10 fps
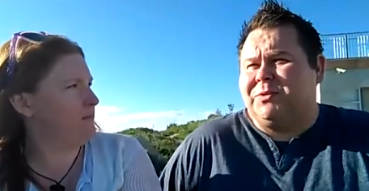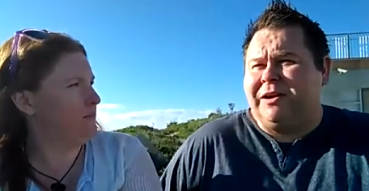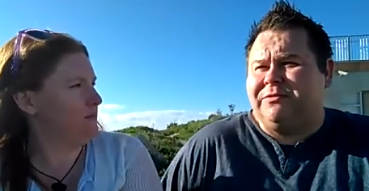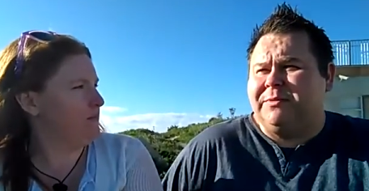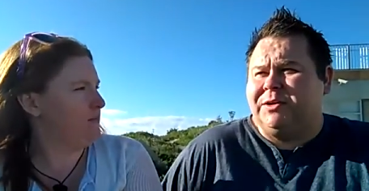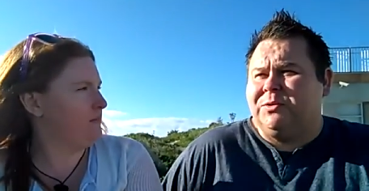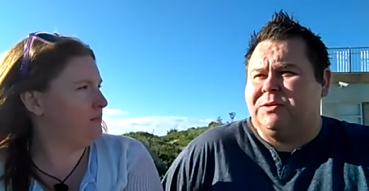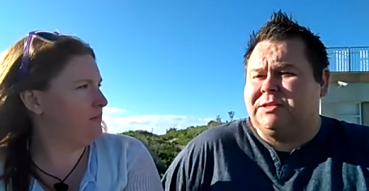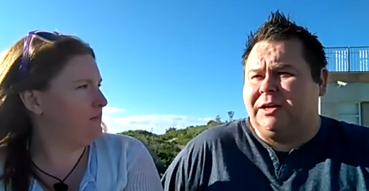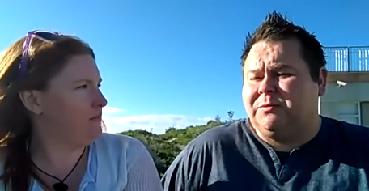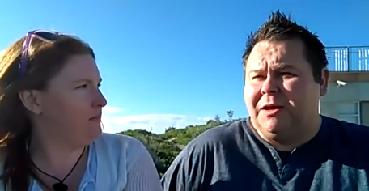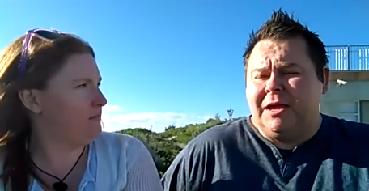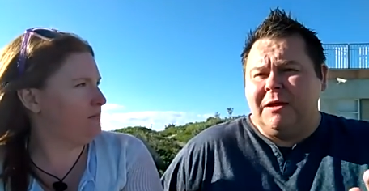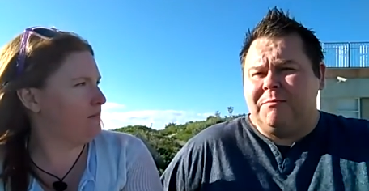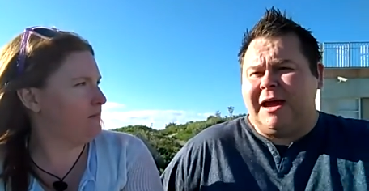Speaker 1: away from the course. Like,
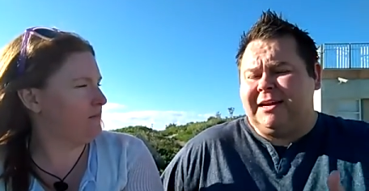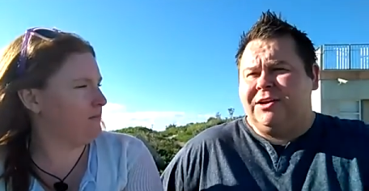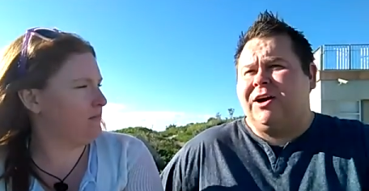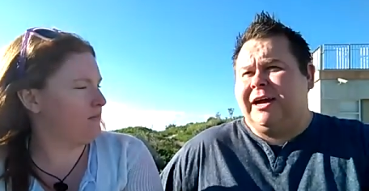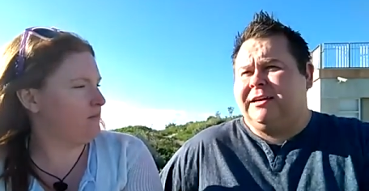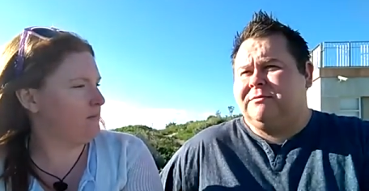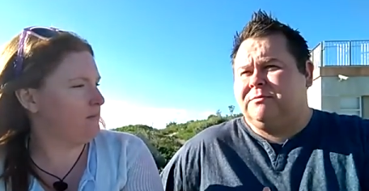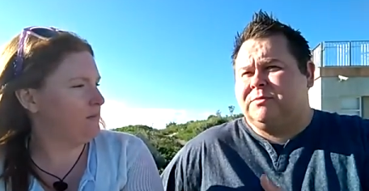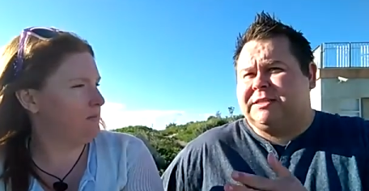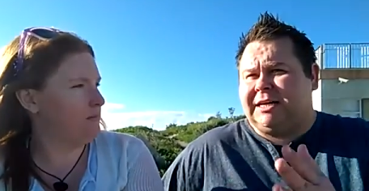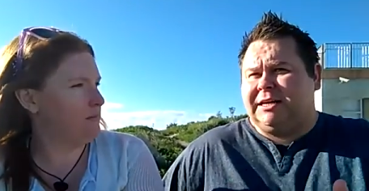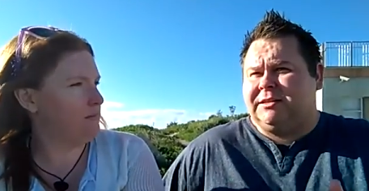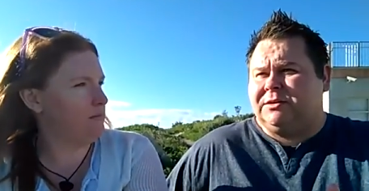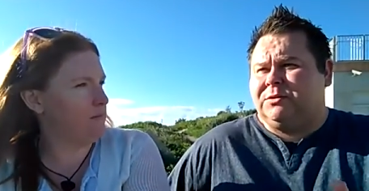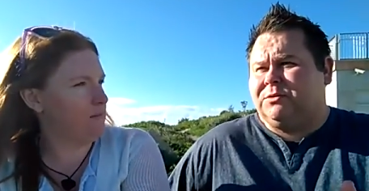Matt and I started
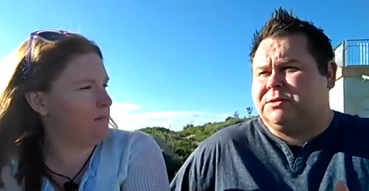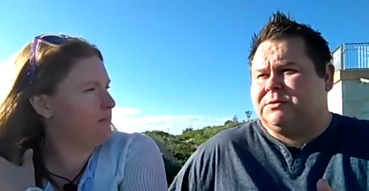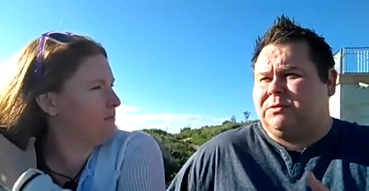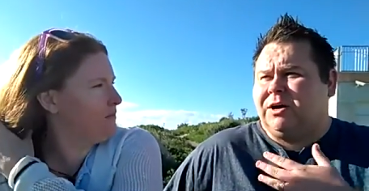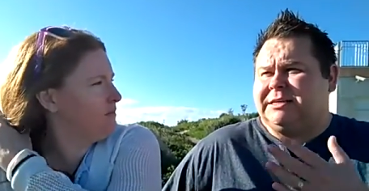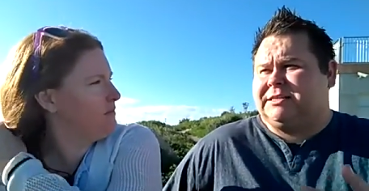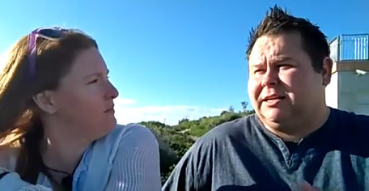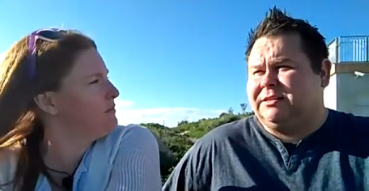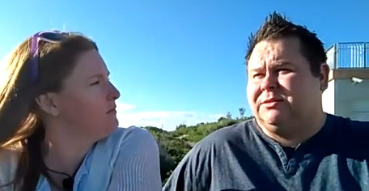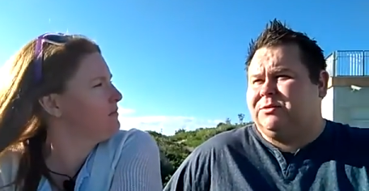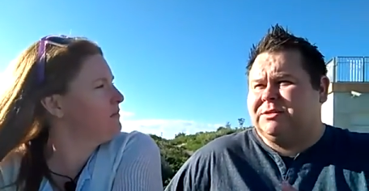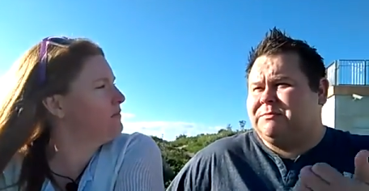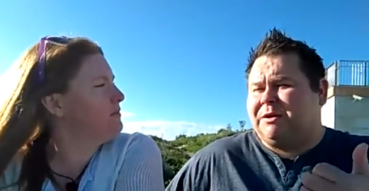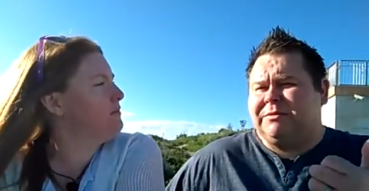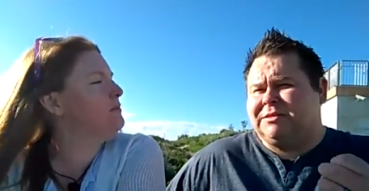the course, well, I started the course.
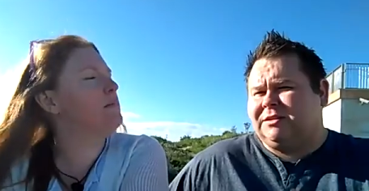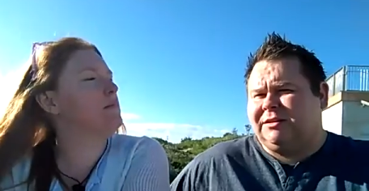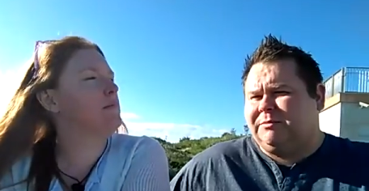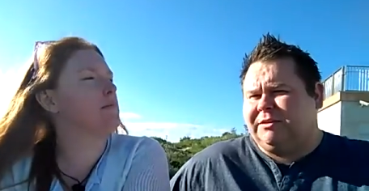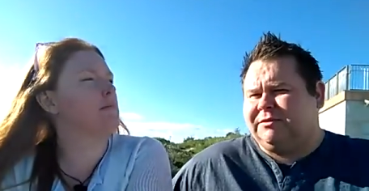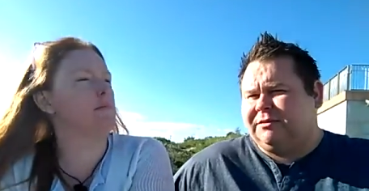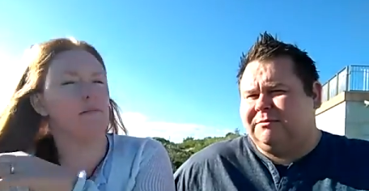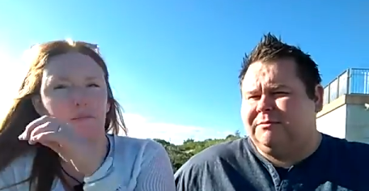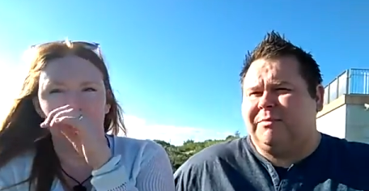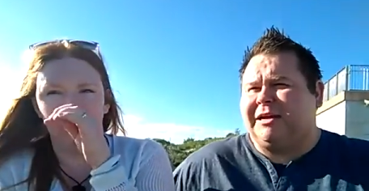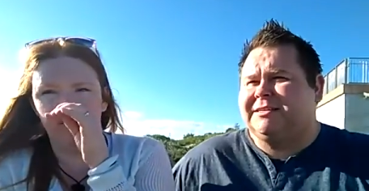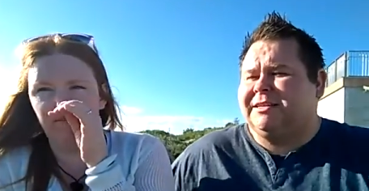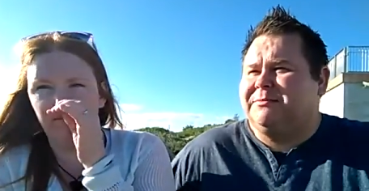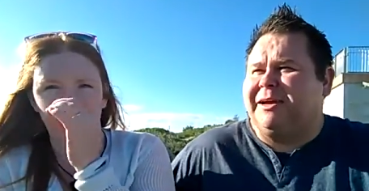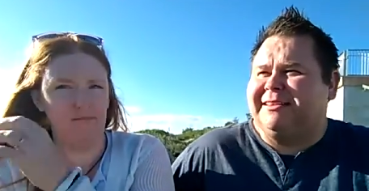Matt was a little bit of a
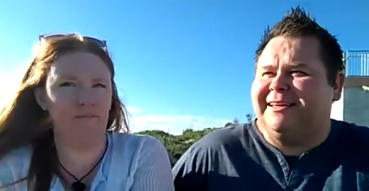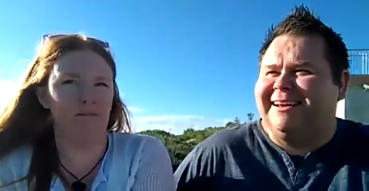backseat back